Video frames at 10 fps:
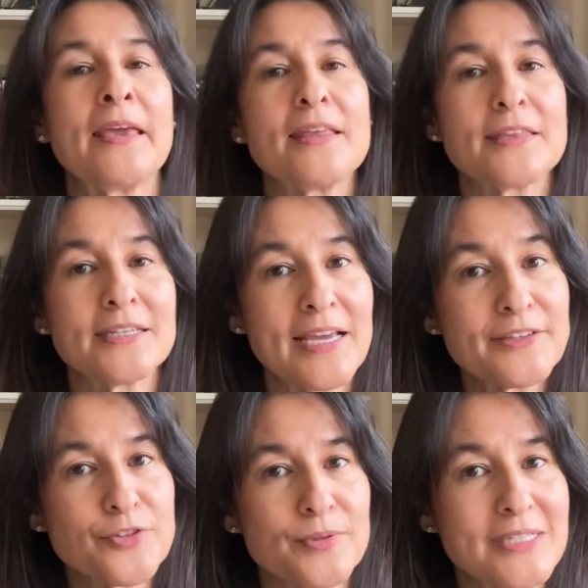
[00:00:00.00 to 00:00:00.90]
The
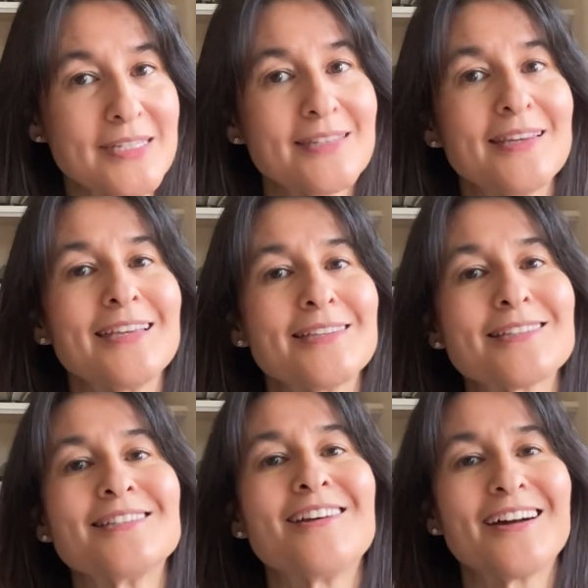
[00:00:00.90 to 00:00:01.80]
next reason is
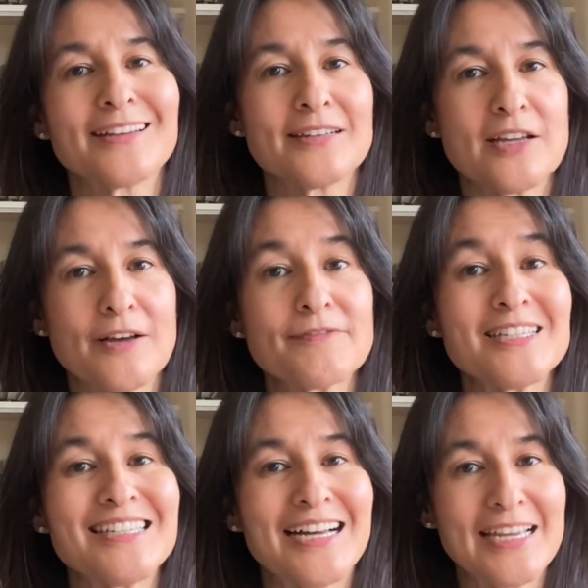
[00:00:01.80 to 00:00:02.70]
not enough
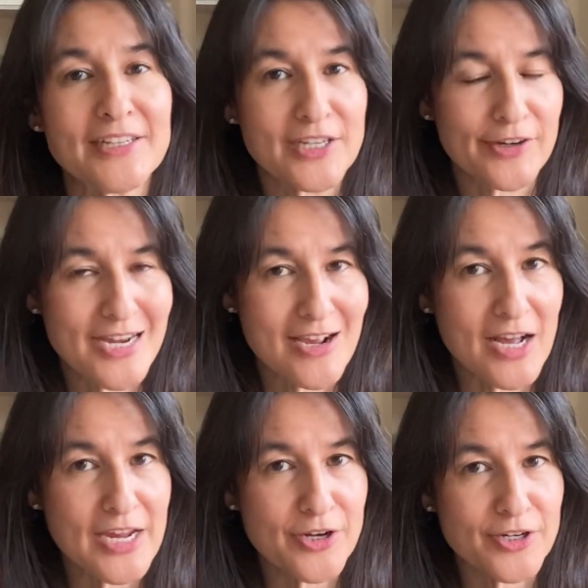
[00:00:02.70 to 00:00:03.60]
dietary
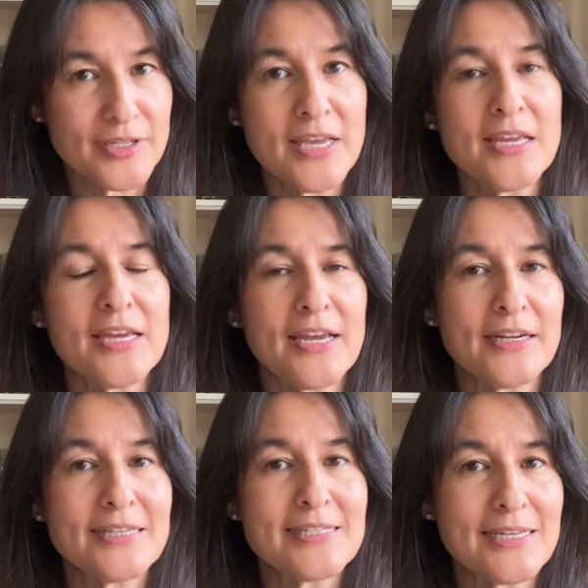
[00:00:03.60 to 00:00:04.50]
iron. And
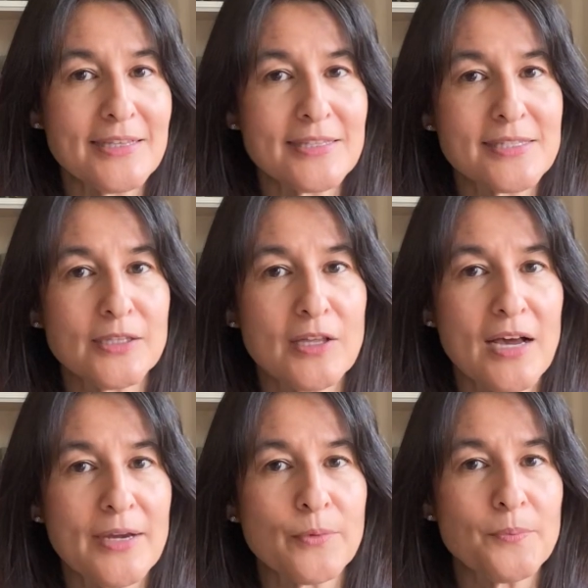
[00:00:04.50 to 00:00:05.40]
I see this a
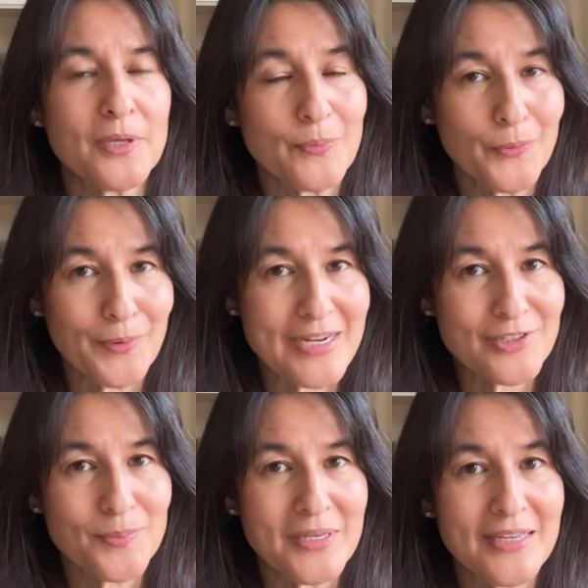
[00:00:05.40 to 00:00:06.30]
lot when people write
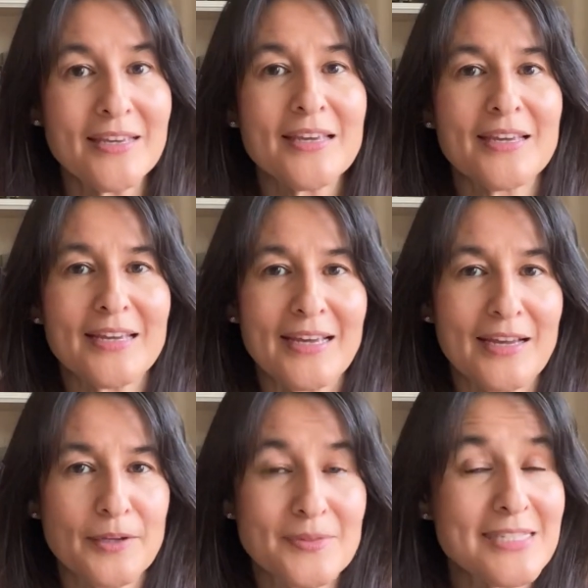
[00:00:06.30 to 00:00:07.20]
to me,
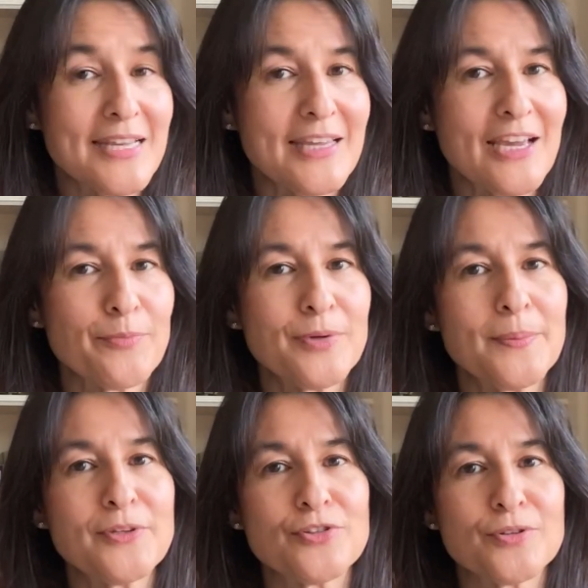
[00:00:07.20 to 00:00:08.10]
say they have
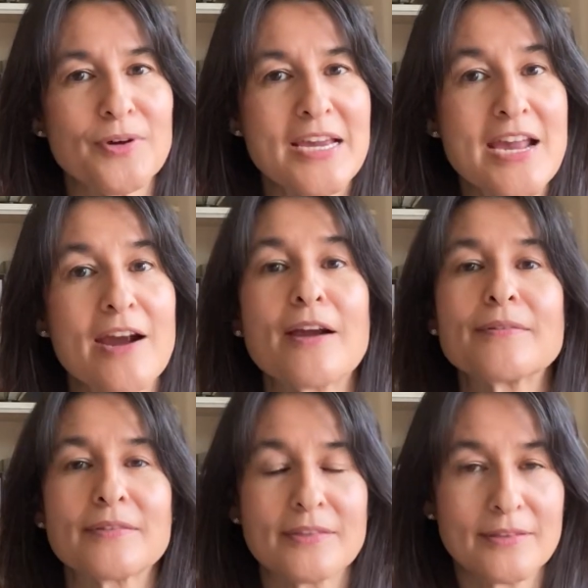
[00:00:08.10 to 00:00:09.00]
premature gray hair,
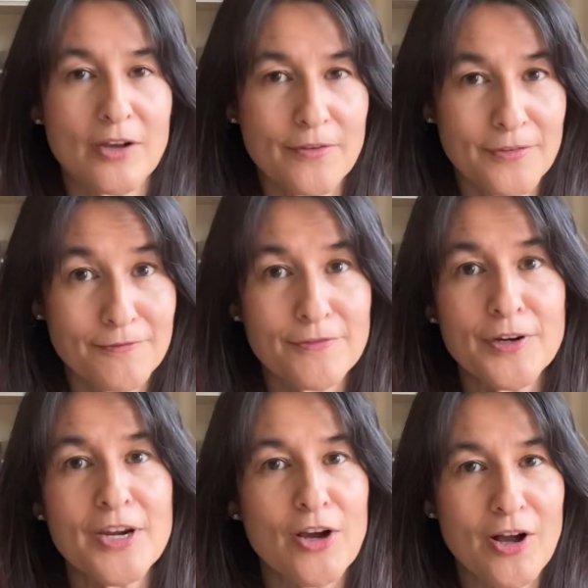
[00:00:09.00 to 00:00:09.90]

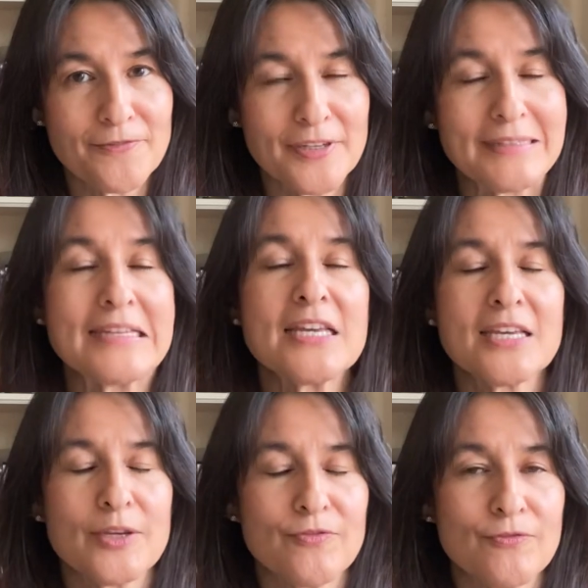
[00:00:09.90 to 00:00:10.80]
very often
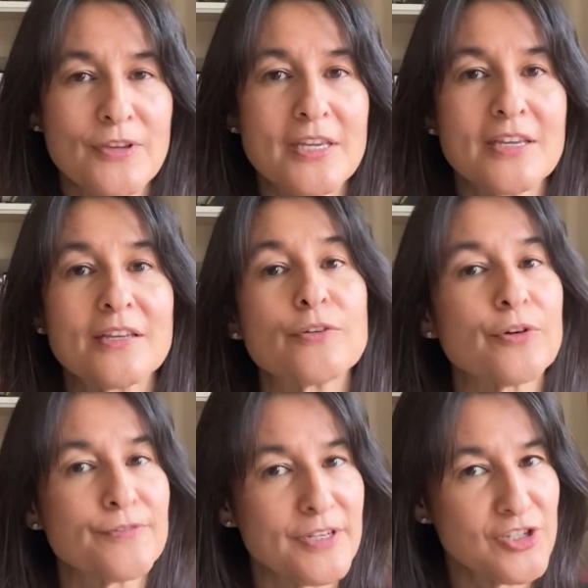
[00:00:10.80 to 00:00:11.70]
vegan
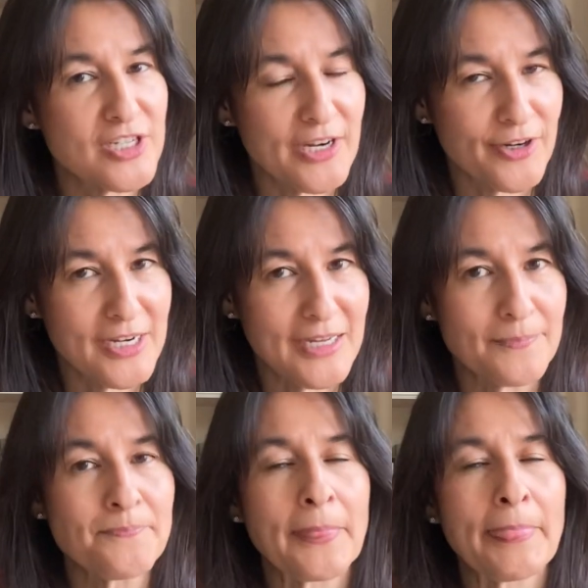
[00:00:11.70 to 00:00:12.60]
or
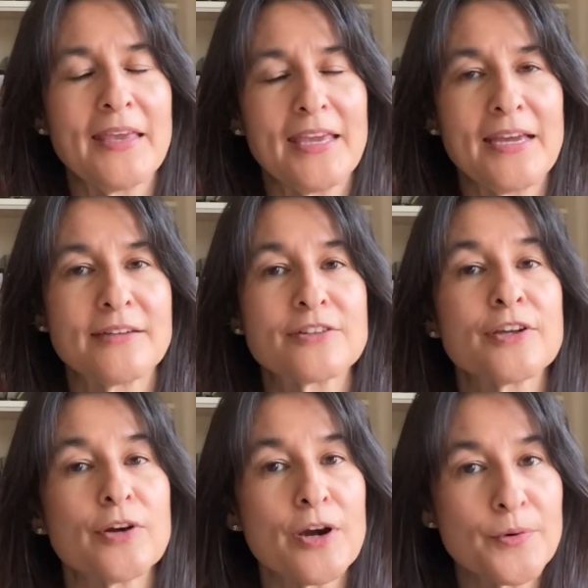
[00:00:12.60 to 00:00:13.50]
vegetarian. And
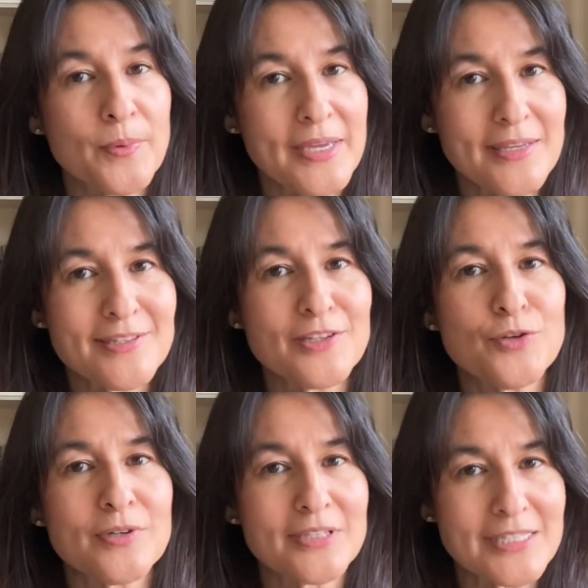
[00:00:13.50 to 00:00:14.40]
there are ways that you
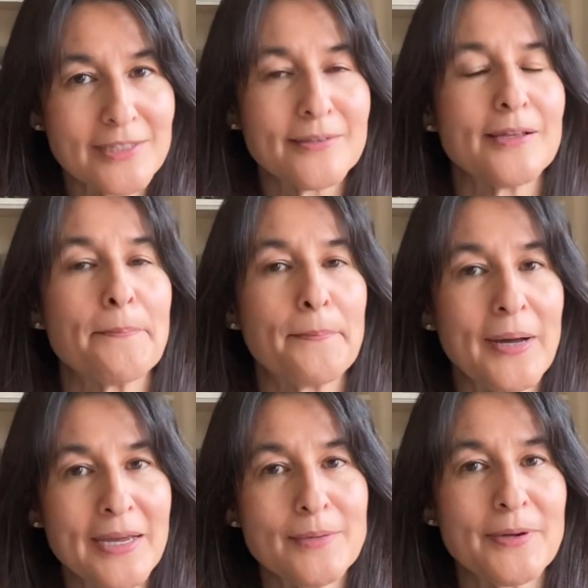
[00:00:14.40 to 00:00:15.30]
can still
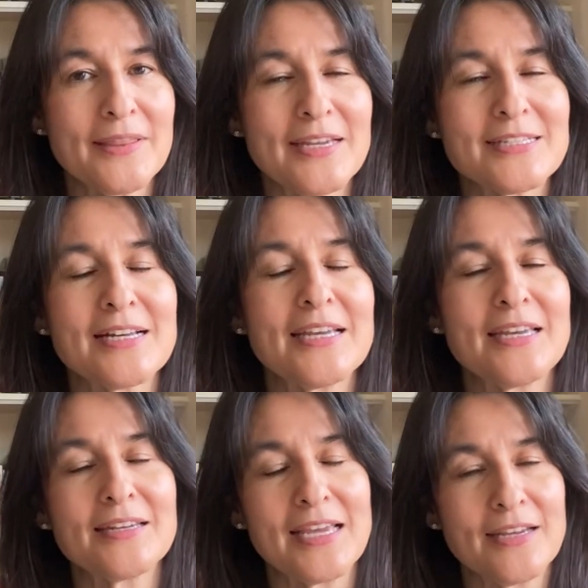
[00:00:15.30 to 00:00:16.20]
abide by that
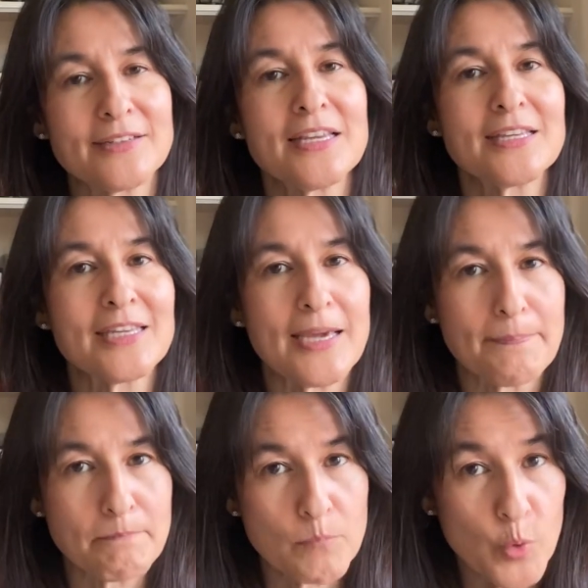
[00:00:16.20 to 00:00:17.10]
diet and
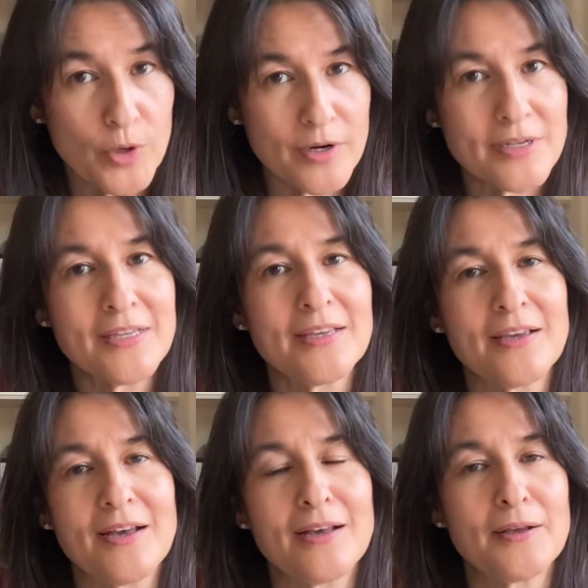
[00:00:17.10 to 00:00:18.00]
get more
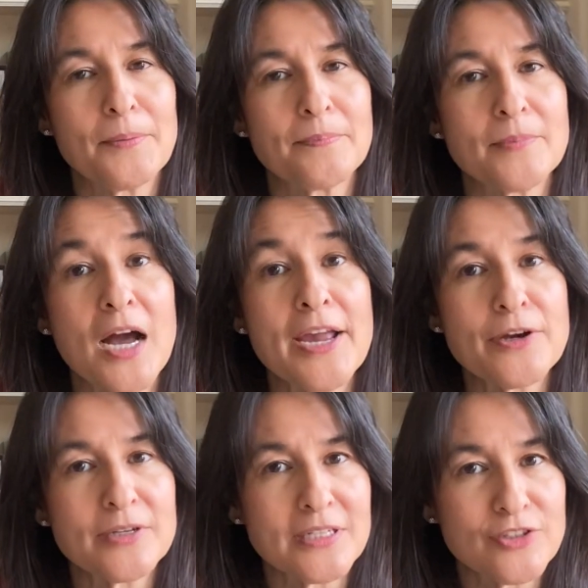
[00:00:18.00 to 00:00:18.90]

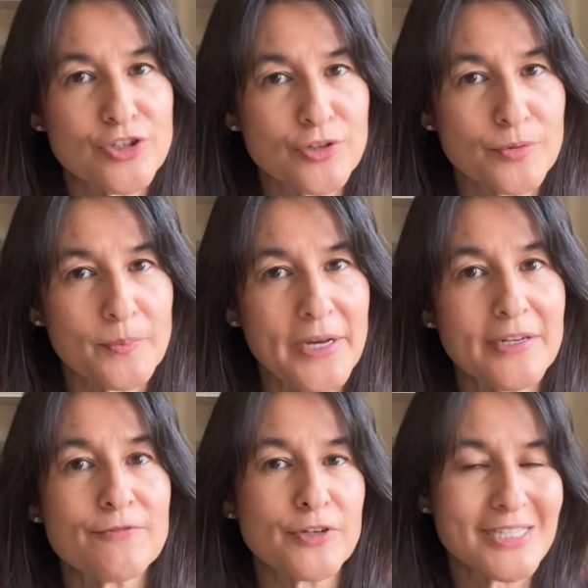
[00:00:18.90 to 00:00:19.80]
iron into your
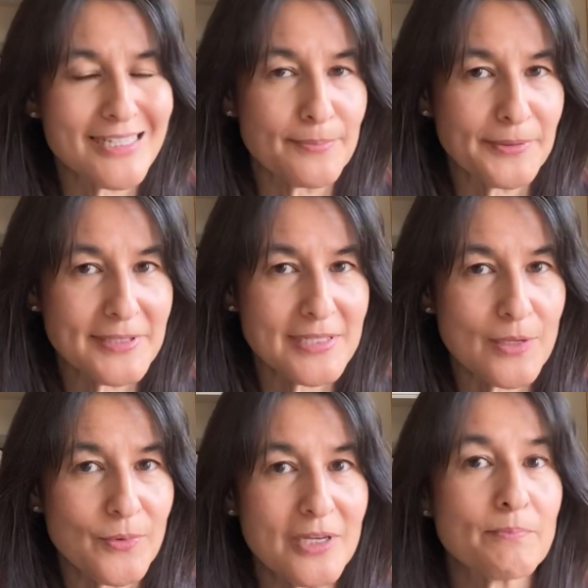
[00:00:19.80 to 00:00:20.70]
body. For example,
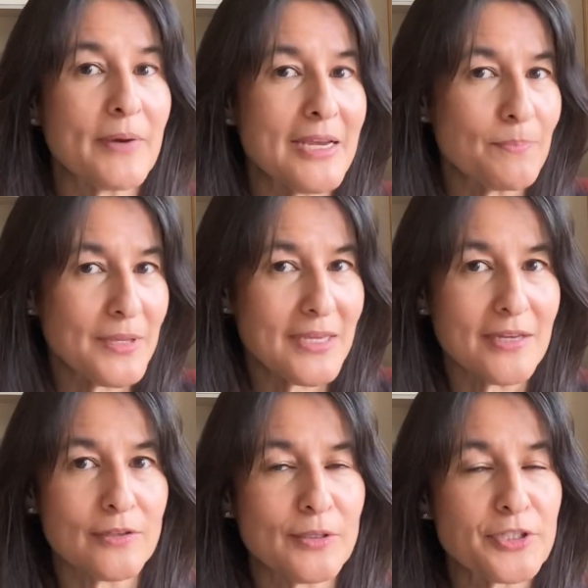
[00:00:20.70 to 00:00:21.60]
seaweed might be
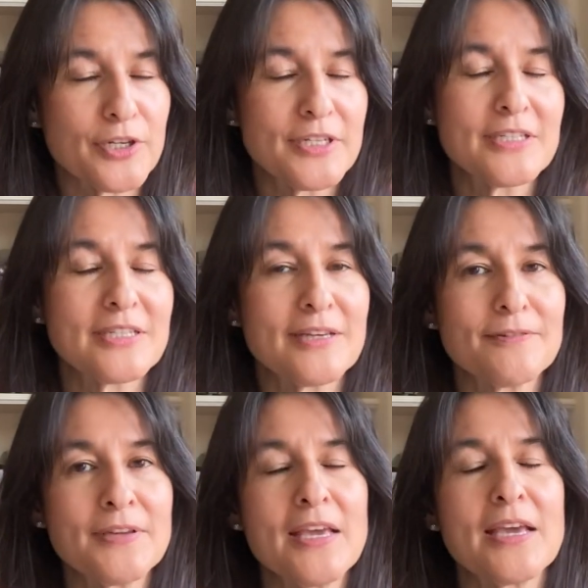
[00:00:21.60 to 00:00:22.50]
an alternative.